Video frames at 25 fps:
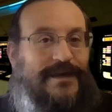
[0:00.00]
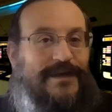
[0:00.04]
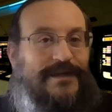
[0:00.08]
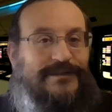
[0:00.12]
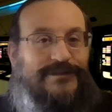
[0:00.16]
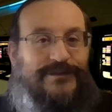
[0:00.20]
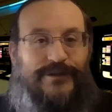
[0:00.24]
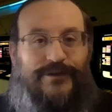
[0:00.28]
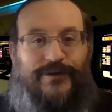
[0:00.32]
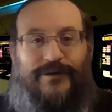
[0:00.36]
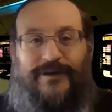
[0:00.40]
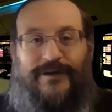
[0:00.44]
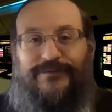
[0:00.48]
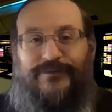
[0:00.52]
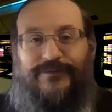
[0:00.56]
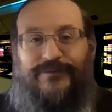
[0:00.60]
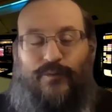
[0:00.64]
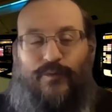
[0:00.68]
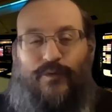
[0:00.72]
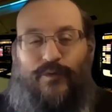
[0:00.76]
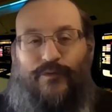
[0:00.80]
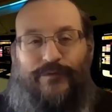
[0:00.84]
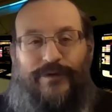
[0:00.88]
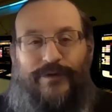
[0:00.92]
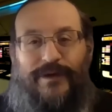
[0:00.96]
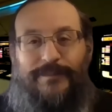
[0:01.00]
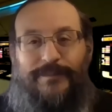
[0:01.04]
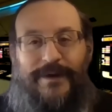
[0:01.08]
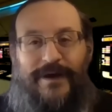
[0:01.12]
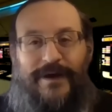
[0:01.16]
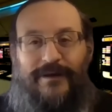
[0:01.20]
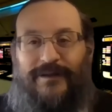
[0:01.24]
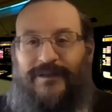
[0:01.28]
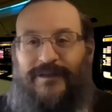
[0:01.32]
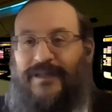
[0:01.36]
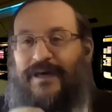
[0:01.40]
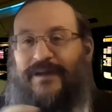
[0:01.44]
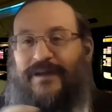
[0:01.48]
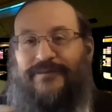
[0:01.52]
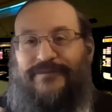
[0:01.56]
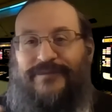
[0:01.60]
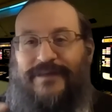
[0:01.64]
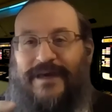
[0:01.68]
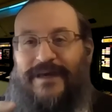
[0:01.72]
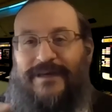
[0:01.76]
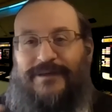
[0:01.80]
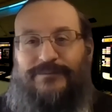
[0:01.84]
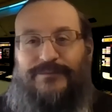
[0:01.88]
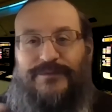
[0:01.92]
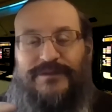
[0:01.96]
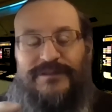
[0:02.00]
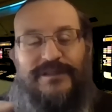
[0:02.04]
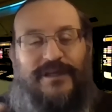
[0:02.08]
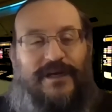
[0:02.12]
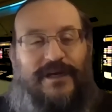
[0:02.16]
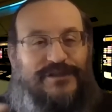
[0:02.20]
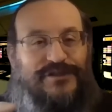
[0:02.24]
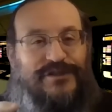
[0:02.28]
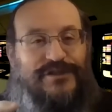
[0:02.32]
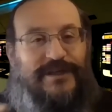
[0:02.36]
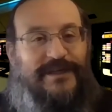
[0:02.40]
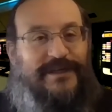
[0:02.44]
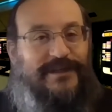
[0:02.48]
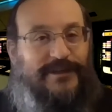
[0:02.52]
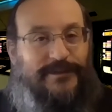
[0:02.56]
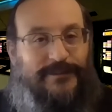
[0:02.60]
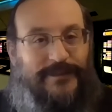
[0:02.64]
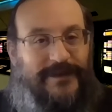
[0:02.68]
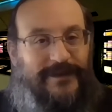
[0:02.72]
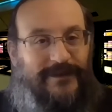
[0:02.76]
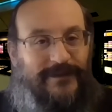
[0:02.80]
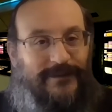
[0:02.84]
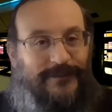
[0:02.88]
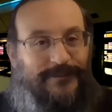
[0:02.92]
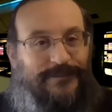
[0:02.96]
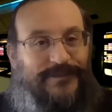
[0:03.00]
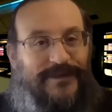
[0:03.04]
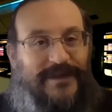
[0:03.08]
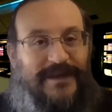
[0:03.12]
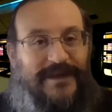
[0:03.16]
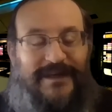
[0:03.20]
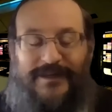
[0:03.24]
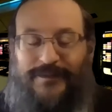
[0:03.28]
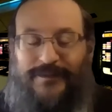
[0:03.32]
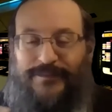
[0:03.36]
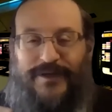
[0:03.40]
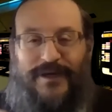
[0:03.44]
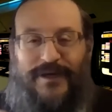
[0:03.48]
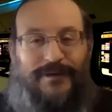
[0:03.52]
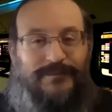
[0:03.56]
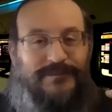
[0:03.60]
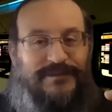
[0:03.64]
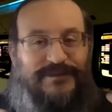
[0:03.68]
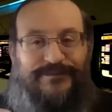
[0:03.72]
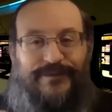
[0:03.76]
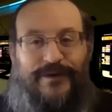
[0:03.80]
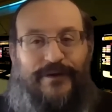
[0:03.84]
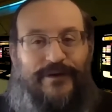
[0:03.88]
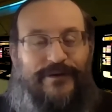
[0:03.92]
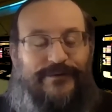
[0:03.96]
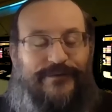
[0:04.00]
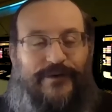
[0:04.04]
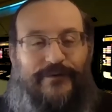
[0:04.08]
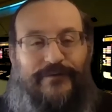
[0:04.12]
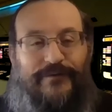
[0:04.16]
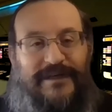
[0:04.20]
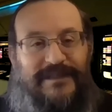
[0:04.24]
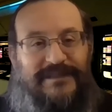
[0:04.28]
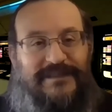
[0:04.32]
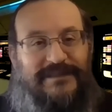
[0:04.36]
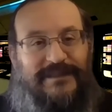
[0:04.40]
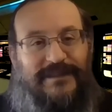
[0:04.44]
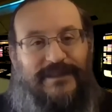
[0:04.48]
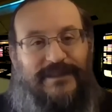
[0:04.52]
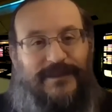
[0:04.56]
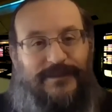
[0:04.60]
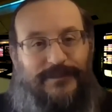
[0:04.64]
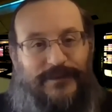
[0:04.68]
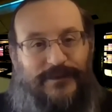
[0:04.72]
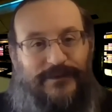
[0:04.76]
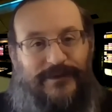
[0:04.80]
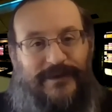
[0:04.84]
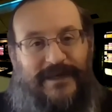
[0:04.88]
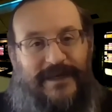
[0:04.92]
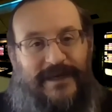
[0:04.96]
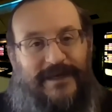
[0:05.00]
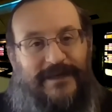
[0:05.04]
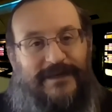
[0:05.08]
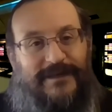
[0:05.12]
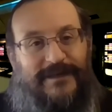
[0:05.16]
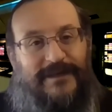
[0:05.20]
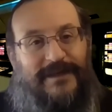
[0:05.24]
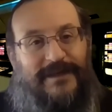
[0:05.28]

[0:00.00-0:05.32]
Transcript: So you don't have to worry about a lot of that massaging in the middle. It becomes very, very easy to communicate.